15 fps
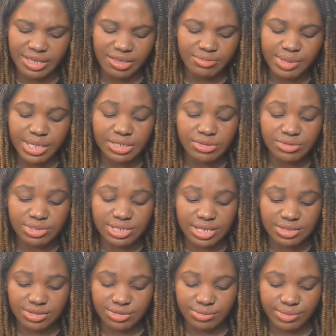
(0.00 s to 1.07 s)
It make no
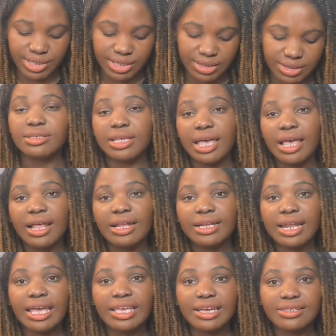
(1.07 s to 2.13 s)
sense to me.
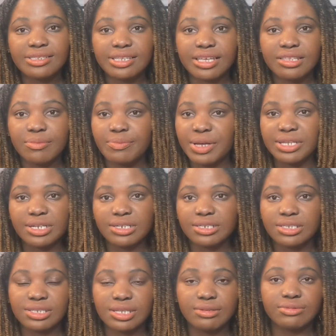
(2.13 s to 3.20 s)
And like I said, the
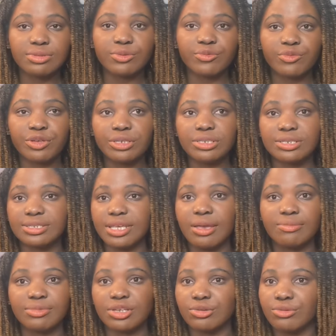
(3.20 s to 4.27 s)
panelist seems to feel the
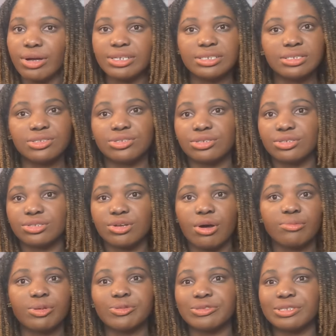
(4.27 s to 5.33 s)
same thing. One is just
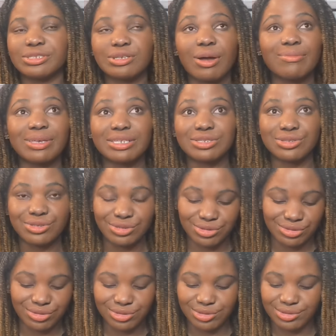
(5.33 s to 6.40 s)
coming with some
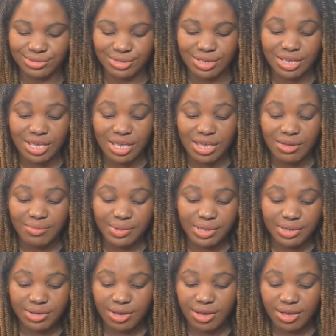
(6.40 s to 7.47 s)
excuse
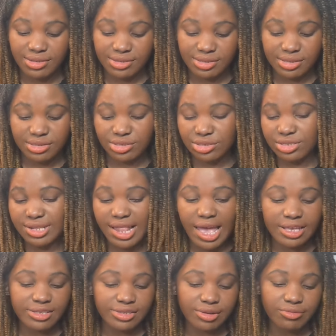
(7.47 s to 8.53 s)
because it's just
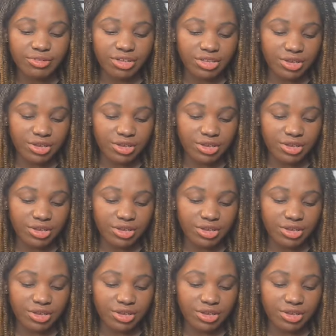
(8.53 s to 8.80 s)
like someone